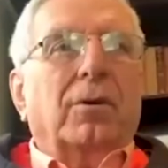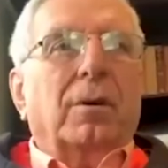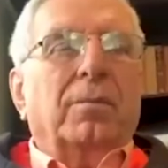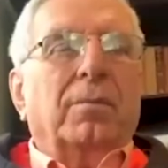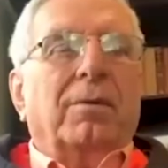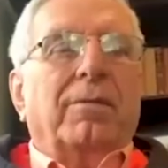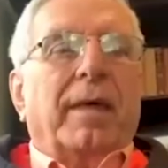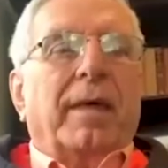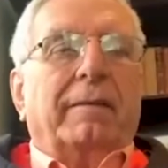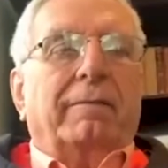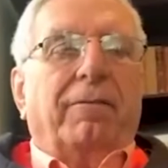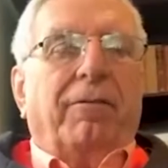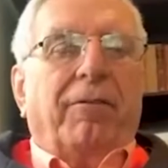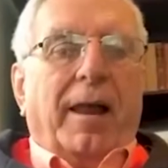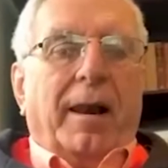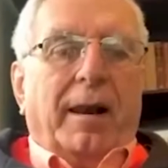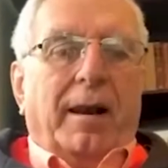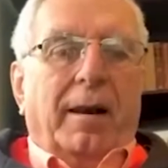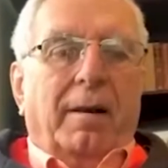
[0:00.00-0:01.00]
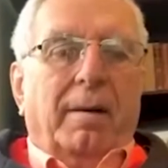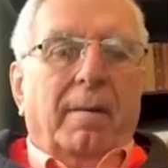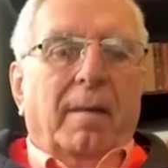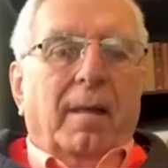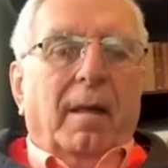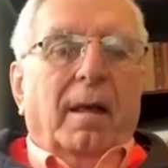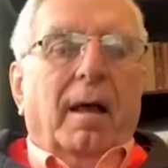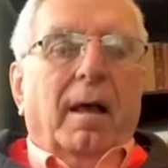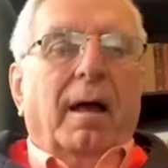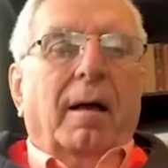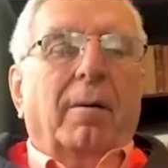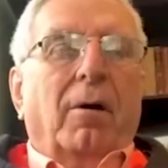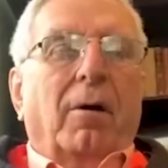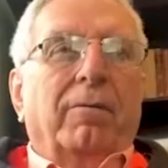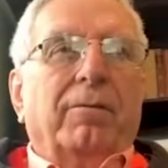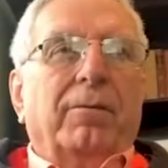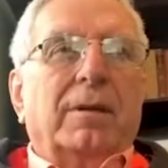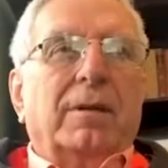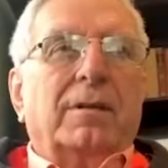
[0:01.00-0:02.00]
in terms of that fund,
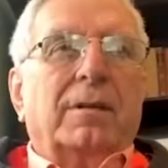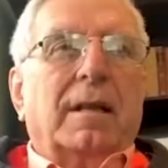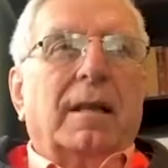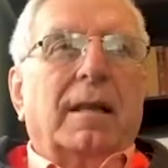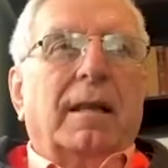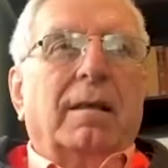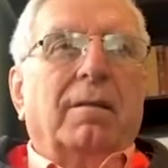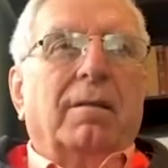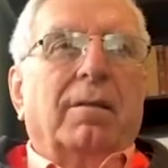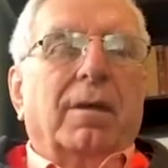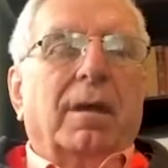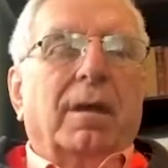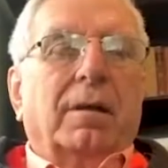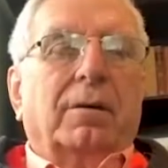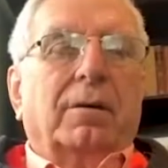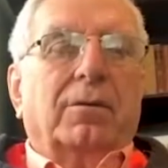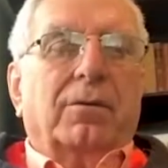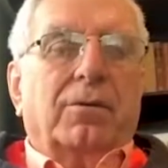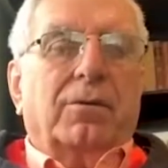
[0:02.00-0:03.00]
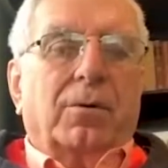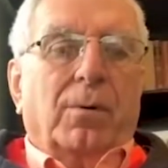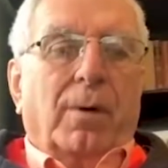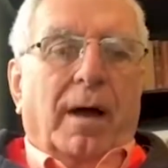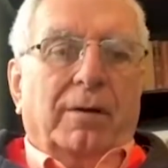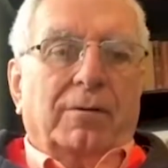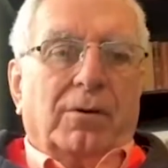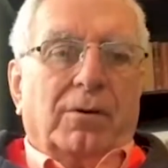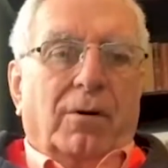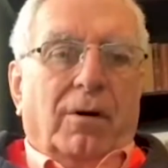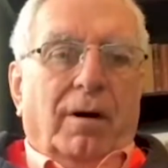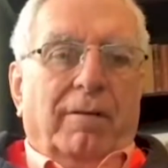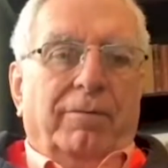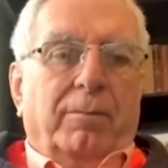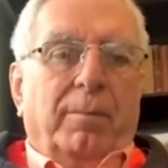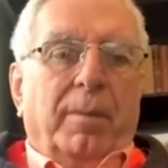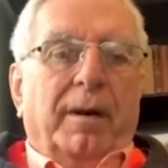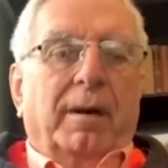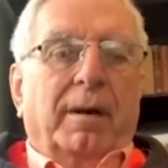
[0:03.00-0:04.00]
obviously it's to our
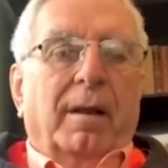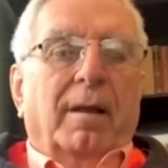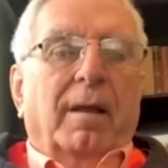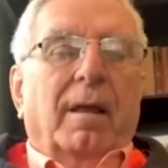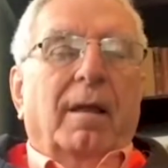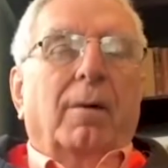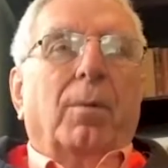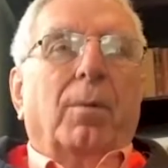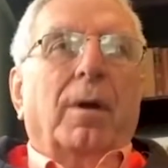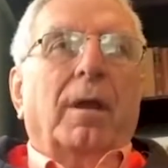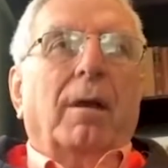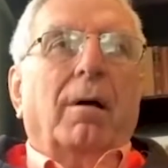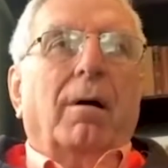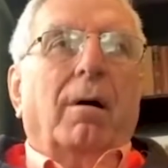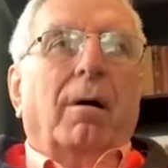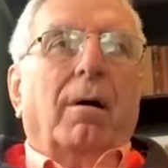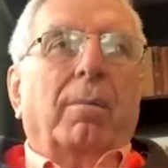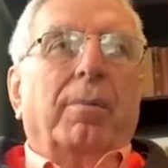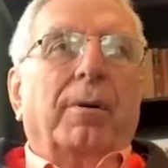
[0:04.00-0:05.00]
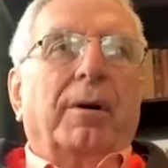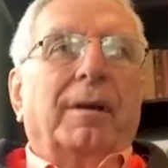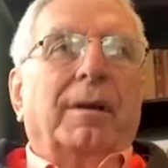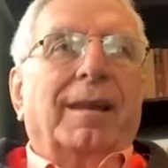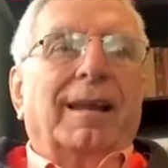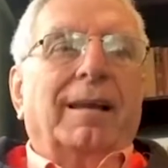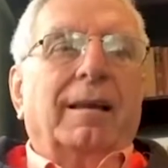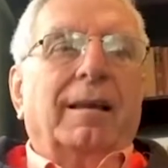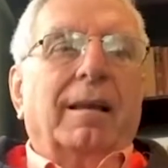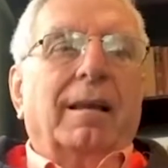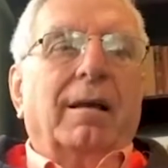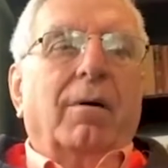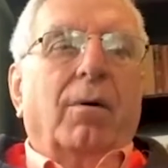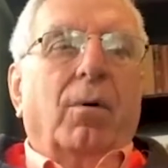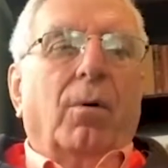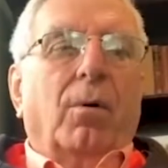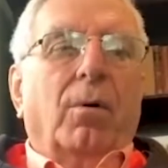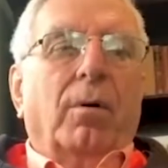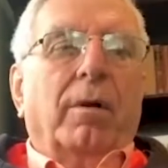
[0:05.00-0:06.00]
staff, but we are protecting
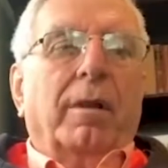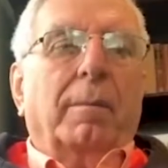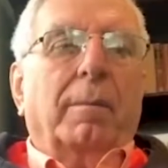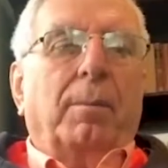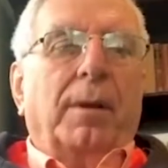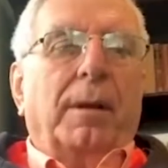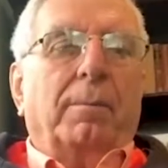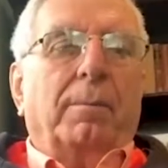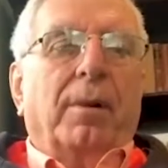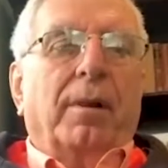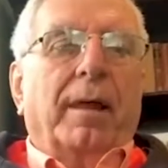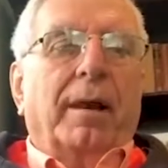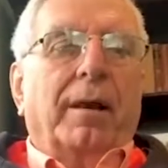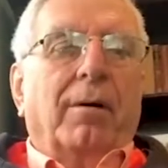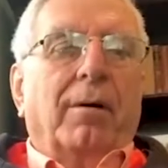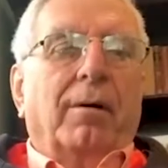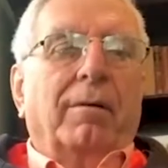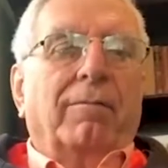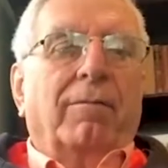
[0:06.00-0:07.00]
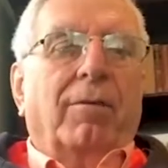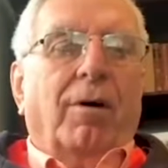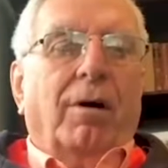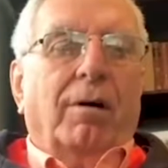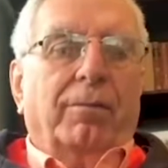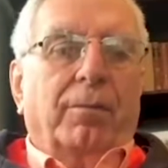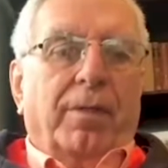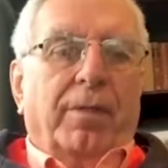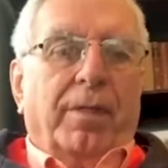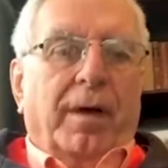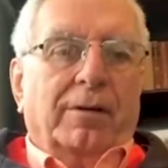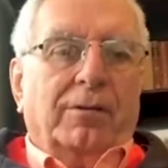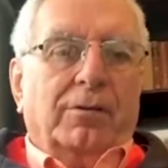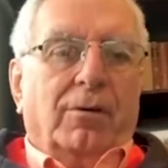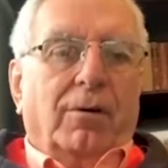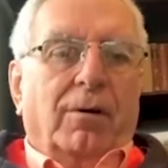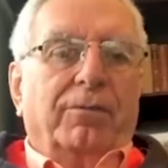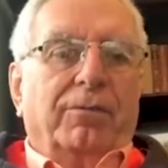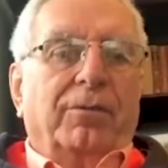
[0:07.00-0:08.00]
all the people that are involved with our
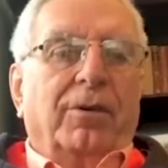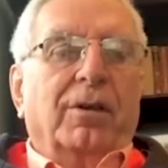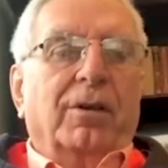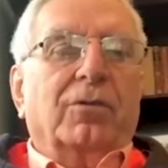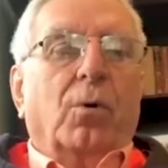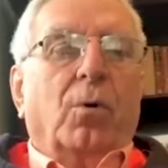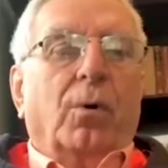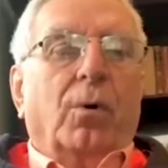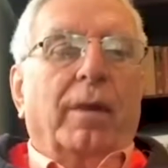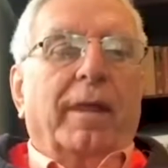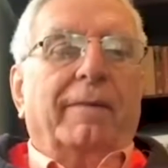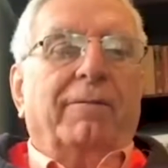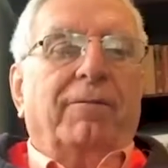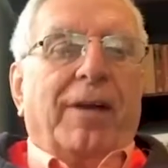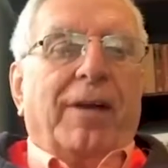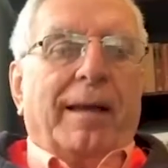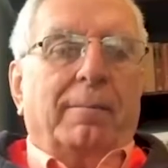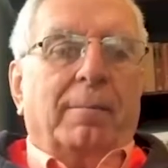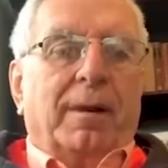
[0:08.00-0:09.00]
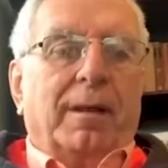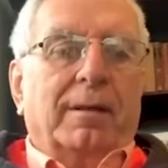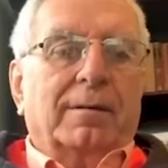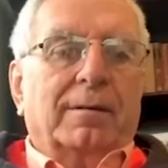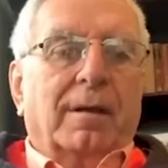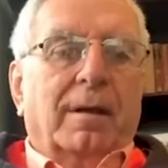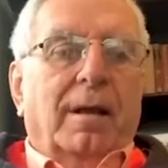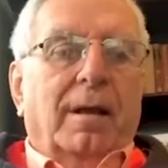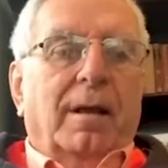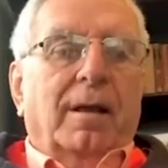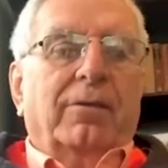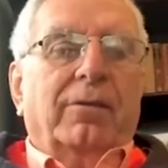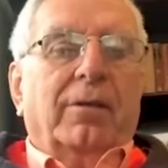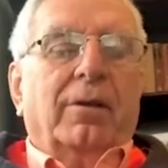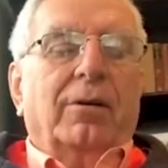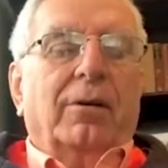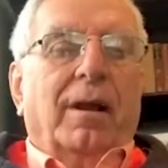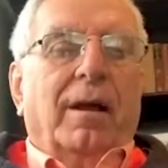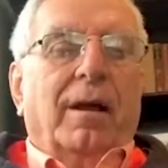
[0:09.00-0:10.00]
staff. So it's all their families.
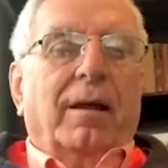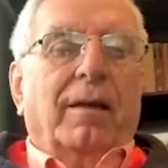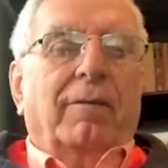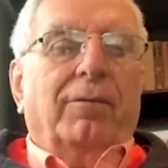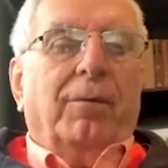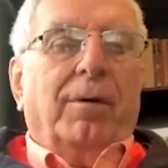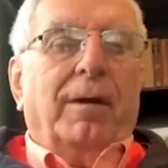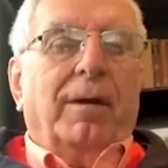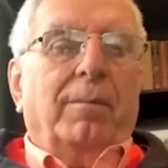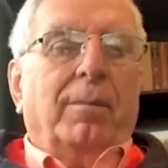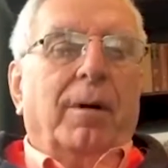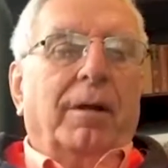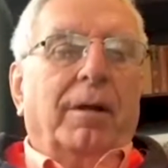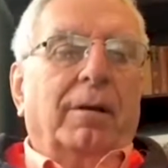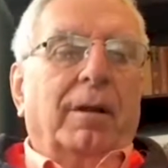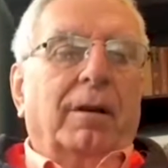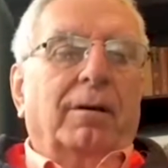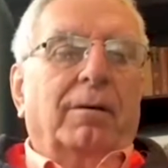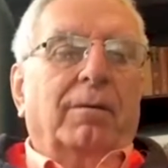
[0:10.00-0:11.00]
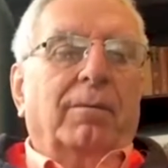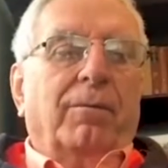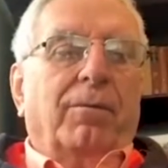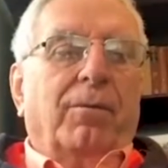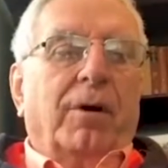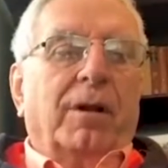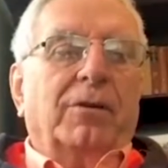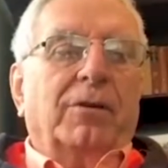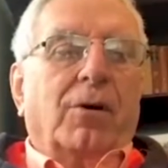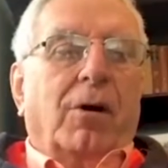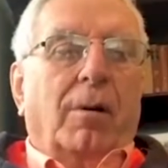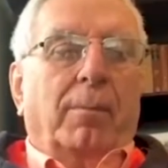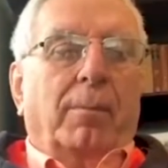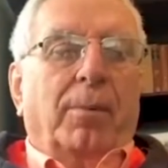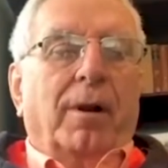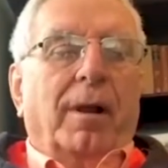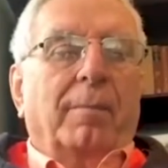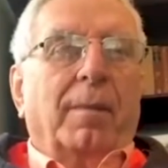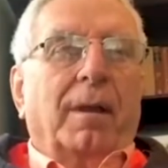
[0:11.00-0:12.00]
So, you know, if we, for
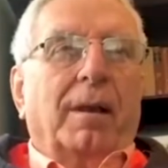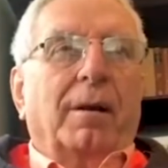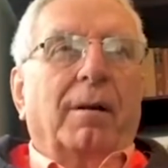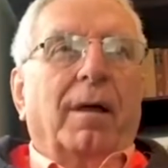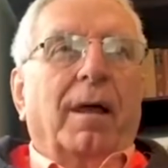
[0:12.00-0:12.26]
example, I